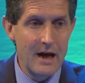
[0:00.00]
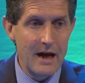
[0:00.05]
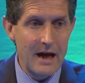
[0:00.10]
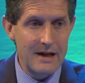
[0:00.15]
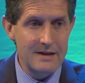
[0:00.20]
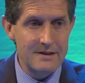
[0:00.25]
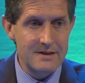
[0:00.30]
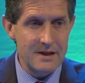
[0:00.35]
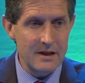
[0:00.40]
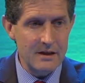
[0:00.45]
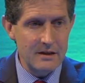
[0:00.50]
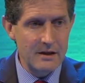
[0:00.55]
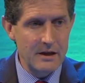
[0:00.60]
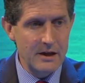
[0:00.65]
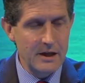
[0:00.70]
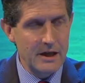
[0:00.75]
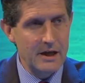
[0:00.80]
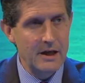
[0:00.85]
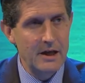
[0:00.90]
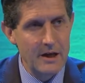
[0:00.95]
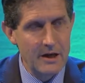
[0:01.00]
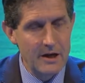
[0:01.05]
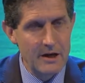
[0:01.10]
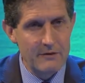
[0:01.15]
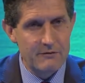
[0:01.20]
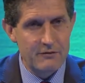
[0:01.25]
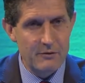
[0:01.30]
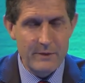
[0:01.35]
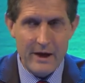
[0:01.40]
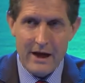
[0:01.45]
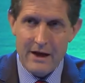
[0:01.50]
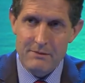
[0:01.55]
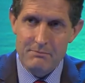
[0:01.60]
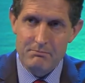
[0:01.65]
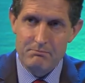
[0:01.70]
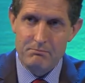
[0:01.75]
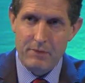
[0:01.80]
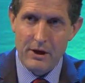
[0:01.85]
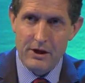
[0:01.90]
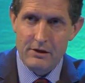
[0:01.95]
And suddenly, from
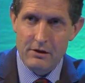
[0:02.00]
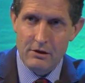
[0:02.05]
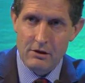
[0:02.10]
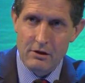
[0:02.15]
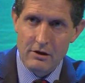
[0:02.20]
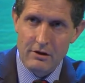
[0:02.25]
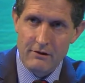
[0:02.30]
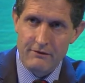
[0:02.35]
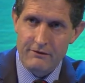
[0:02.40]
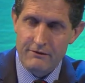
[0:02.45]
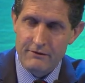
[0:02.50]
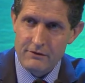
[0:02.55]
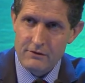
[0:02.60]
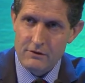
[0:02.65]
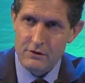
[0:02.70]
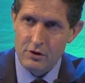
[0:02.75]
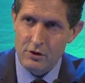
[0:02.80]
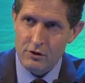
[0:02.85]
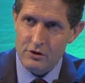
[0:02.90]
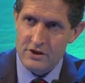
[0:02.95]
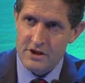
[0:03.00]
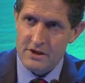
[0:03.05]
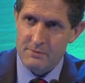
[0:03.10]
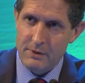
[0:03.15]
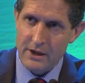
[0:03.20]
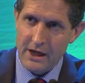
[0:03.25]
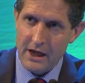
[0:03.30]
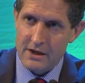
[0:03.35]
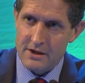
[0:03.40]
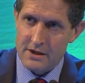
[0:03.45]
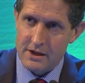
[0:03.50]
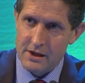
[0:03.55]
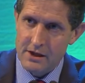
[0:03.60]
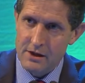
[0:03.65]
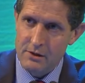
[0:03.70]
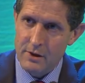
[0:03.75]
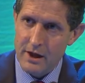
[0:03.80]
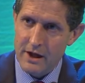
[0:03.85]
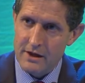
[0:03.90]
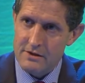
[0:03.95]
that bundle of cooked spaghetti
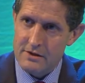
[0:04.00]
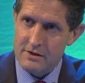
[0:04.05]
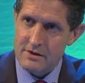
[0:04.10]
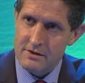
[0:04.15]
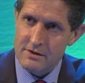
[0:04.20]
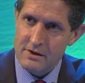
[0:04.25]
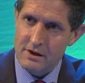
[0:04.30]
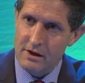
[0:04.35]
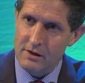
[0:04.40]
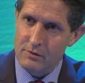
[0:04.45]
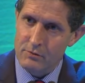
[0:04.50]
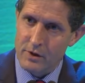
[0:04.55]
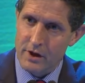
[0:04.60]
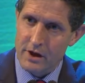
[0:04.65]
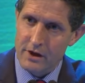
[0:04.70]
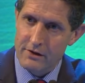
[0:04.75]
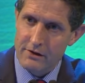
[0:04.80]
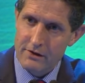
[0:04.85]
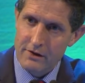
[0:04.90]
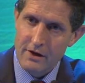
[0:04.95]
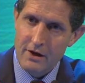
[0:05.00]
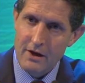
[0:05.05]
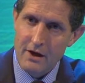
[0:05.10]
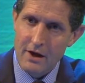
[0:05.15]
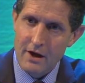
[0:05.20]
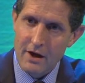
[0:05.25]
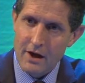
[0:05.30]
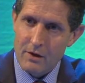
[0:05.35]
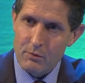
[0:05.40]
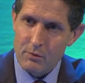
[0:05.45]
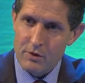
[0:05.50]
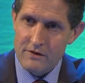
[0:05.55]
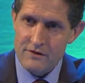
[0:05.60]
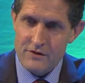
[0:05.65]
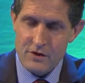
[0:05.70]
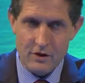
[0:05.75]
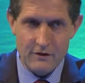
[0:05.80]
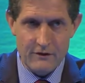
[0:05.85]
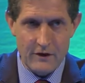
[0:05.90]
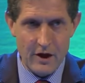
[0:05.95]
you had to start with, we
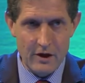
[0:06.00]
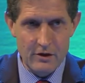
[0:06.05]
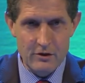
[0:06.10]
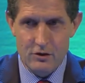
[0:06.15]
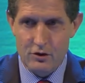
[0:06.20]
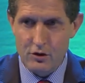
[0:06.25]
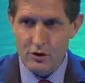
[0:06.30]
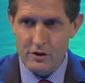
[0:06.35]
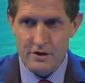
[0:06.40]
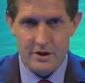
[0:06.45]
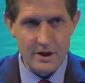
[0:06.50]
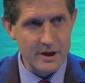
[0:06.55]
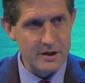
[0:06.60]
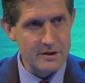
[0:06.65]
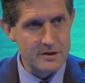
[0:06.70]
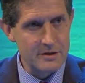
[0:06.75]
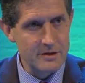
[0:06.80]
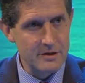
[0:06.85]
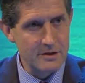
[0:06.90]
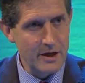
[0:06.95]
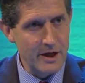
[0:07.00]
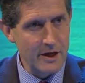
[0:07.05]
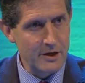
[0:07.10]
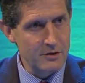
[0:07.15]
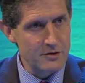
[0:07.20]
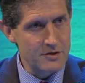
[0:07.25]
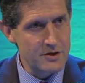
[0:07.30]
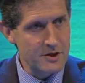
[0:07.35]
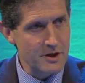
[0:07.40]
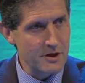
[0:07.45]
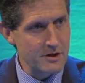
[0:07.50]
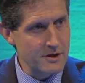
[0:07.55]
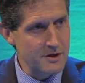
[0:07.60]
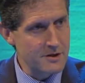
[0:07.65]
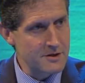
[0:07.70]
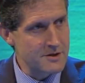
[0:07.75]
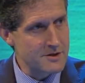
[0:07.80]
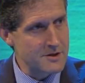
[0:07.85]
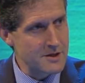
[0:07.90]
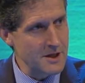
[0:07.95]
sort of uncooked it, and you're starting
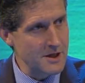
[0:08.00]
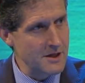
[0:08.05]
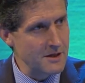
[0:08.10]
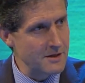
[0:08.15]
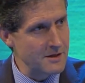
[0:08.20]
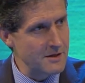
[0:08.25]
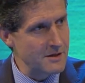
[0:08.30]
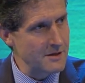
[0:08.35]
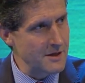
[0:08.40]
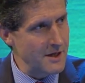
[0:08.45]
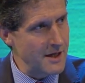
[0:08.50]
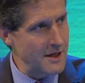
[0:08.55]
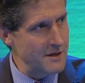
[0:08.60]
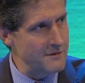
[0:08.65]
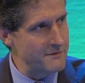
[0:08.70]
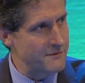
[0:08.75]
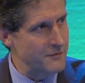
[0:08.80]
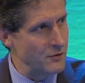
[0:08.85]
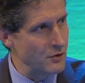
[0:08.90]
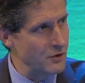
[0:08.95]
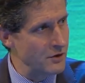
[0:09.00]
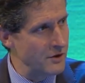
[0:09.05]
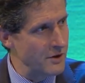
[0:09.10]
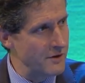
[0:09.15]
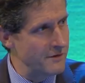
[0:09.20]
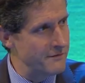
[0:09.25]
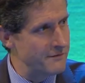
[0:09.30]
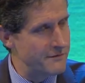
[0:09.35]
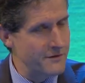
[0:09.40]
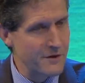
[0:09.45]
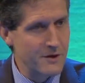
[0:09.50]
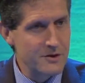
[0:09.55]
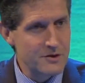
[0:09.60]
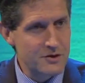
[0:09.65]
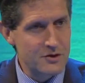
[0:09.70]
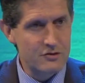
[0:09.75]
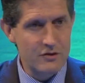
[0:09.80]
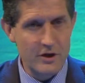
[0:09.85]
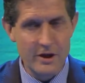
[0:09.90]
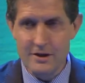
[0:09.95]
to see the handful of
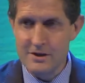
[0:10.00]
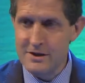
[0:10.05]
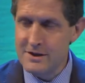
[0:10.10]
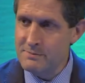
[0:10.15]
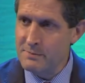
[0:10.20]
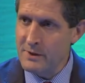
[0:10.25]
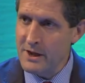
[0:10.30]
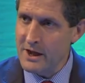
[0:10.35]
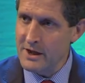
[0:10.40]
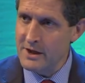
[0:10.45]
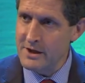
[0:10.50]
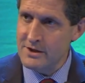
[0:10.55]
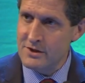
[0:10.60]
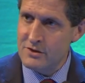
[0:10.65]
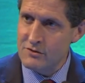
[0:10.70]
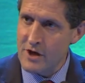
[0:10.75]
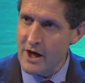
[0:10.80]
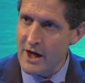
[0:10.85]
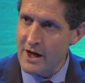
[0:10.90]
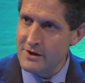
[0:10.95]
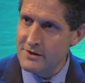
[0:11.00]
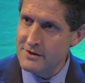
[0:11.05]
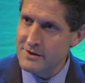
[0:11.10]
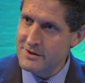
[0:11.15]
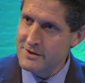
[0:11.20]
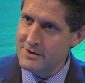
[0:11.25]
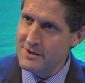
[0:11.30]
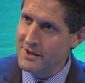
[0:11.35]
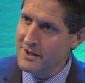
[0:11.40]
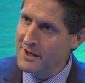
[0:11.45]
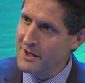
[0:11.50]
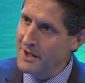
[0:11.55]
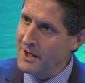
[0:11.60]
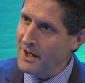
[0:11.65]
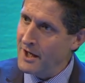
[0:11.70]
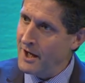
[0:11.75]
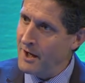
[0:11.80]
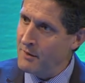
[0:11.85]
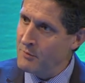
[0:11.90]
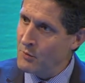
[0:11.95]
straight spaghetti strands
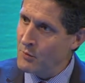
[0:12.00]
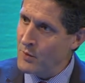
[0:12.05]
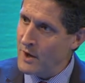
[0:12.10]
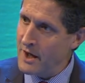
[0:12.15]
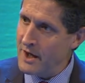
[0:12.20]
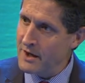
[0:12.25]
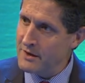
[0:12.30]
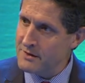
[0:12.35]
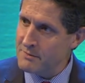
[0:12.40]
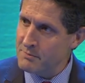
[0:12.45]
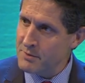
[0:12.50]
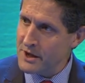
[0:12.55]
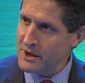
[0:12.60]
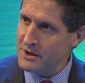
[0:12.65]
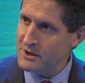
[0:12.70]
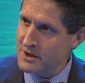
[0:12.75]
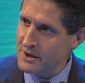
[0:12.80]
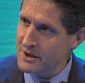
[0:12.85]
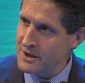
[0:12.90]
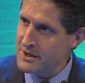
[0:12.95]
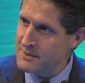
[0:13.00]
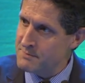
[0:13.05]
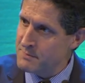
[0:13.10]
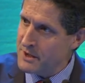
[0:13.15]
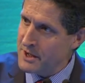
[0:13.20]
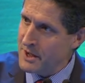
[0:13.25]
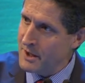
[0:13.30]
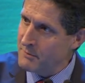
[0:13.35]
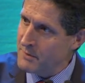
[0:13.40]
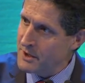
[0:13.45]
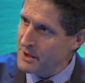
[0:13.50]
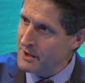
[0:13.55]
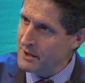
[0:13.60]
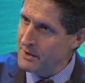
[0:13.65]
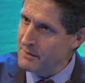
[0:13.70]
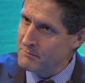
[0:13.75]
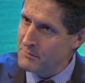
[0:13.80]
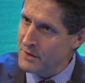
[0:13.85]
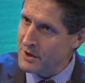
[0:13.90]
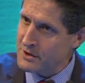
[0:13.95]
where the picture is becoming
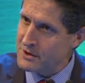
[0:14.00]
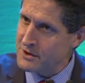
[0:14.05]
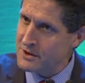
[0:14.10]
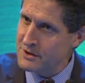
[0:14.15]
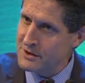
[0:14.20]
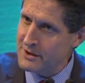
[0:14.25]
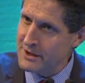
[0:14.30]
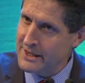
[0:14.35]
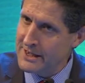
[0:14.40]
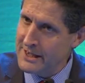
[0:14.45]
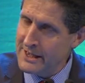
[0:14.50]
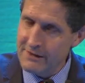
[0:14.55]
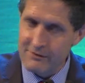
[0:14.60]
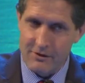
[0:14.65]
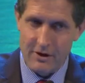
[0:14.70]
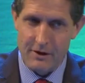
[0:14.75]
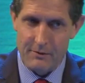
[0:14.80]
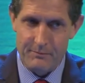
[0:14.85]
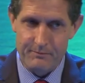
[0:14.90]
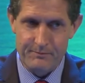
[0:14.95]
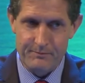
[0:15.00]
much clearer.